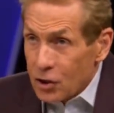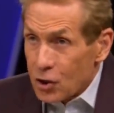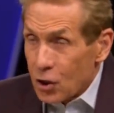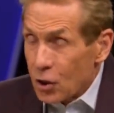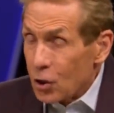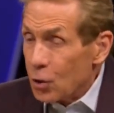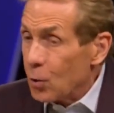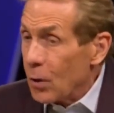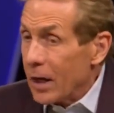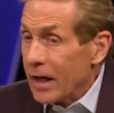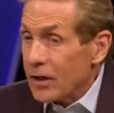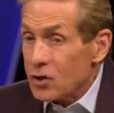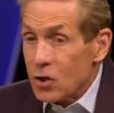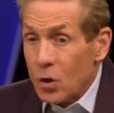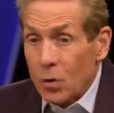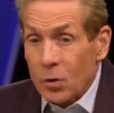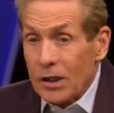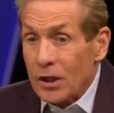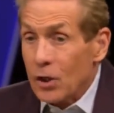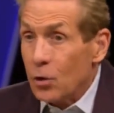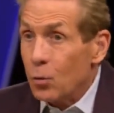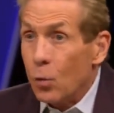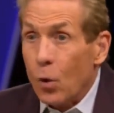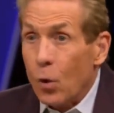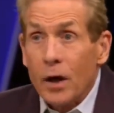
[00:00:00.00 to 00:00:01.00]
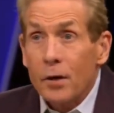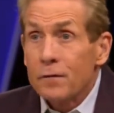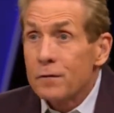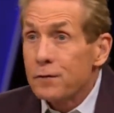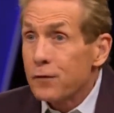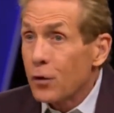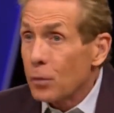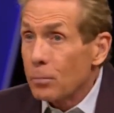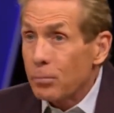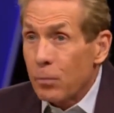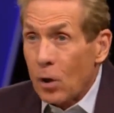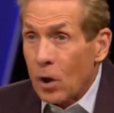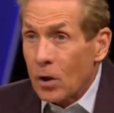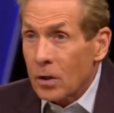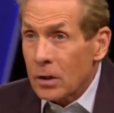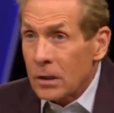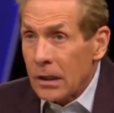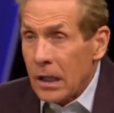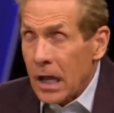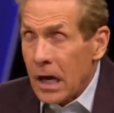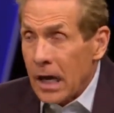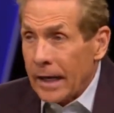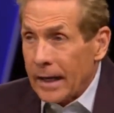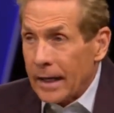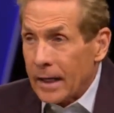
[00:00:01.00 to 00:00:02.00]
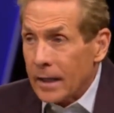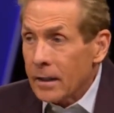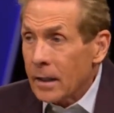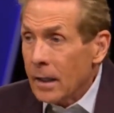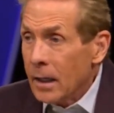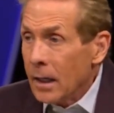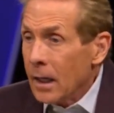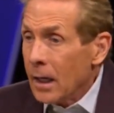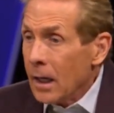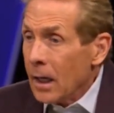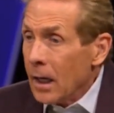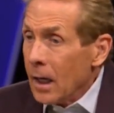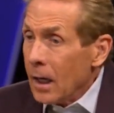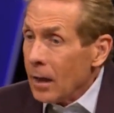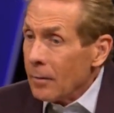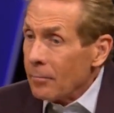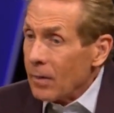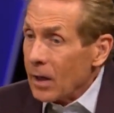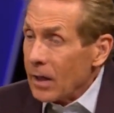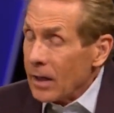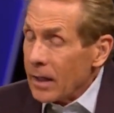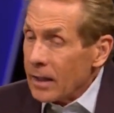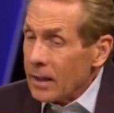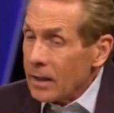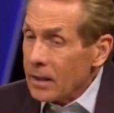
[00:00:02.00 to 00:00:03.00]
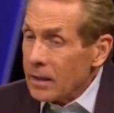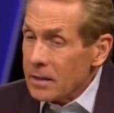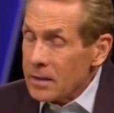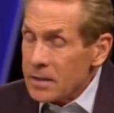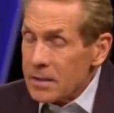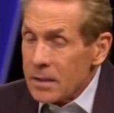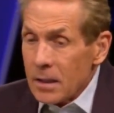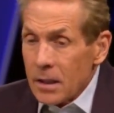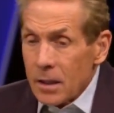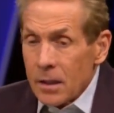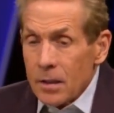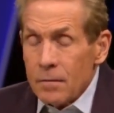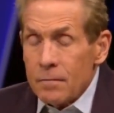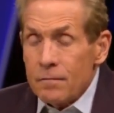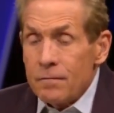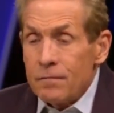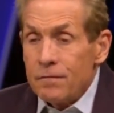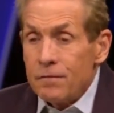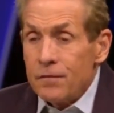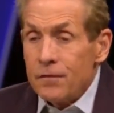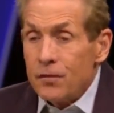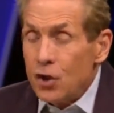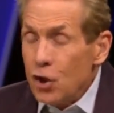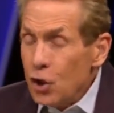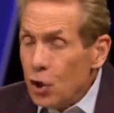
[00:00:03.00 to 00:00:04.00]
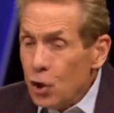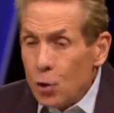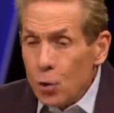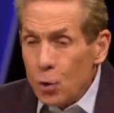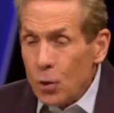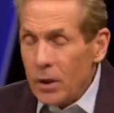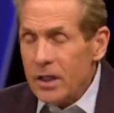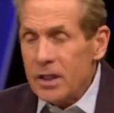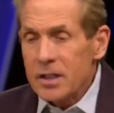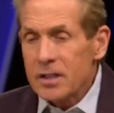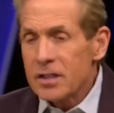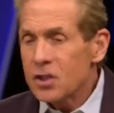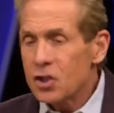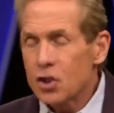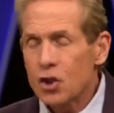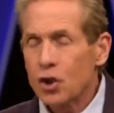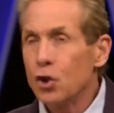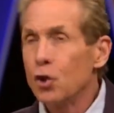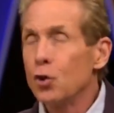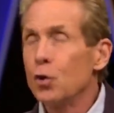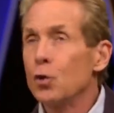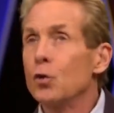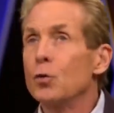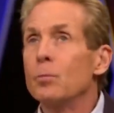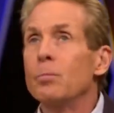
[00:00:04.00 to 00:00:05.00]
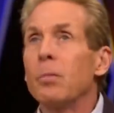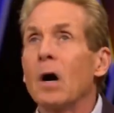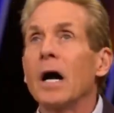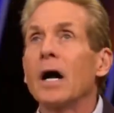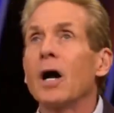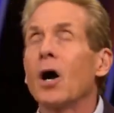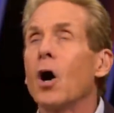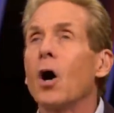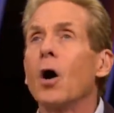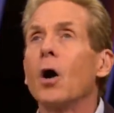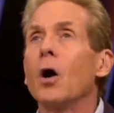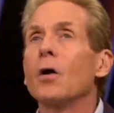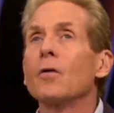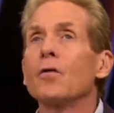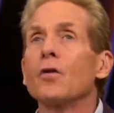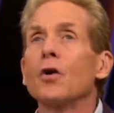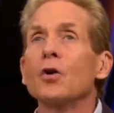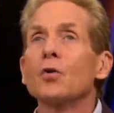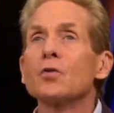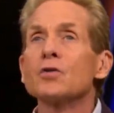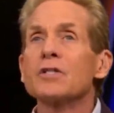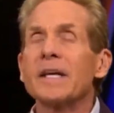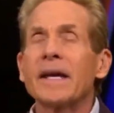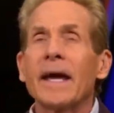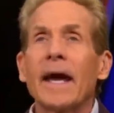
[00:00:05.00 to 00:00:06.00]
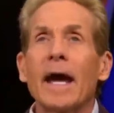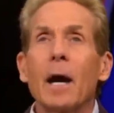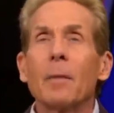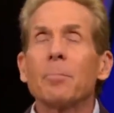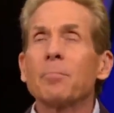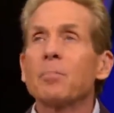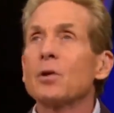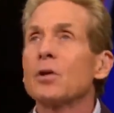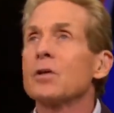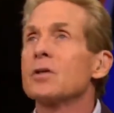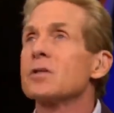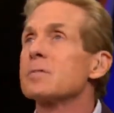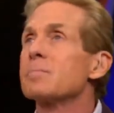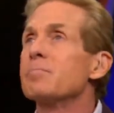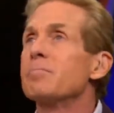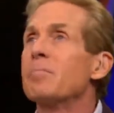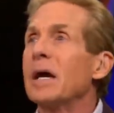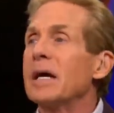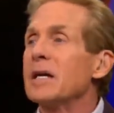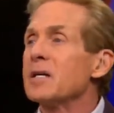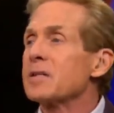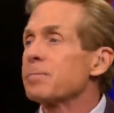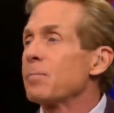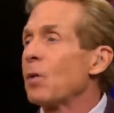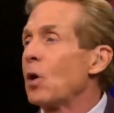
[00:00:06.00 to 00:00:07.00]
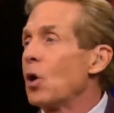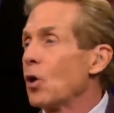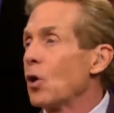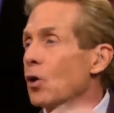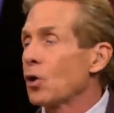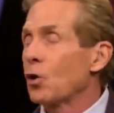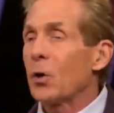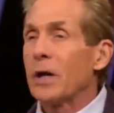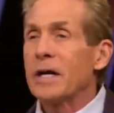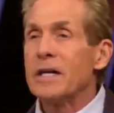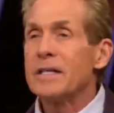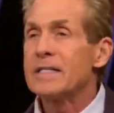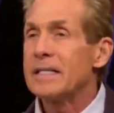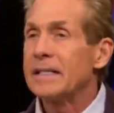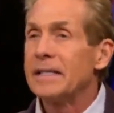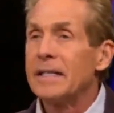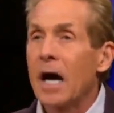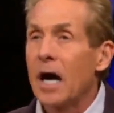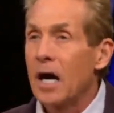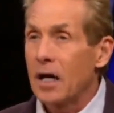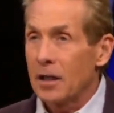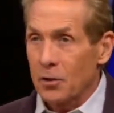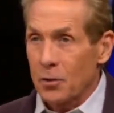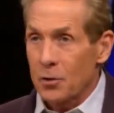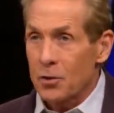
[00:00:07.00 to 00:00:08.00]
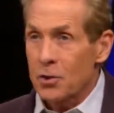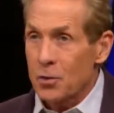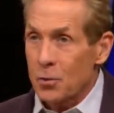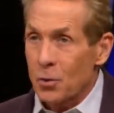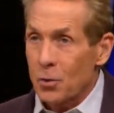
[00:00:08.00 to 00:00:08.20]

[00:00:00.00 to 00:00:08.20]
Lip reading: agent who has only one football client. But his view is skewed by all those capless baseball crazy dollars,